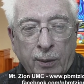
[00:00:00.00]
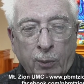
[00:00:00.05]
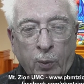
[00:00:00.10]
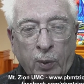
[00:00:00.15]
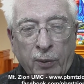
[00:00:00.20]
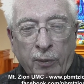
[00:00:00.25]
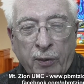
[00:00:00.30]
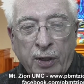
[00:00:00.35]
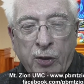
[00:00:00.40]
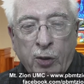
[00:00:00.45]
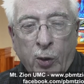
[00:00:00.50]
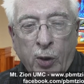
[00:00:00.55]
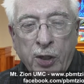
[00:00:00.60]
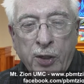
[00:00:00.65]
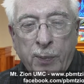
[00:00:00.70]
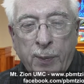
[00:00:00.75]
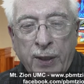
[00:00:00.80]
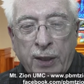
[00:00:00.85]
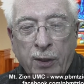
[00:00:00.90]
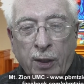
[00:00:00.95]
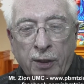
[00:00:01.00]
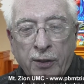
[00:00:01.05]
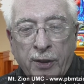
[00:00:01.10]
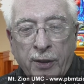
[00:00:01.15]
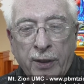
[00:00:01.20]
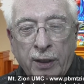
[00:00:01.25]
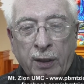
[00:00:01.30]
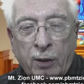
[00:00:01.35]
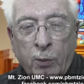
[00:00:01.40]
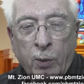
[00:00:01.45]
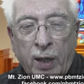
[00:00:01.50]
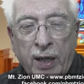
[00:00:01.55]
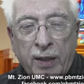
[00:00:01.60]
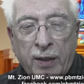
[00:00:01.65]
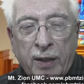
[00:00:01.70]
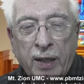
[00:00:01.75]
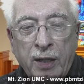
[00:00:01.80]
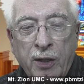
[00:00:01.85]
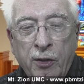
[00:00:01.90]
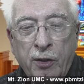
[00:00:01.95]
We rejoice because of the
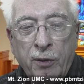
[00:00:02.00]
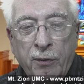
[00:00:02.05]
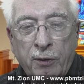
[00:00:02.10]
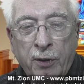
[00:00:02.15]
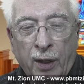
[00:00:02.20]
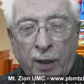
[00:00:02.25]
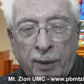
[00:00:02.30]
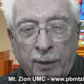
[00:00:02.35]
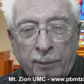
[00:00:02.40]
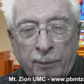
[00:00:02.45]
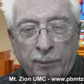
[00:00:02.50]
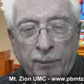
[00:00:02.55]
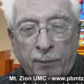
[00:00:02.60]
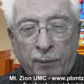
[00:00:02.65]
great things you've done.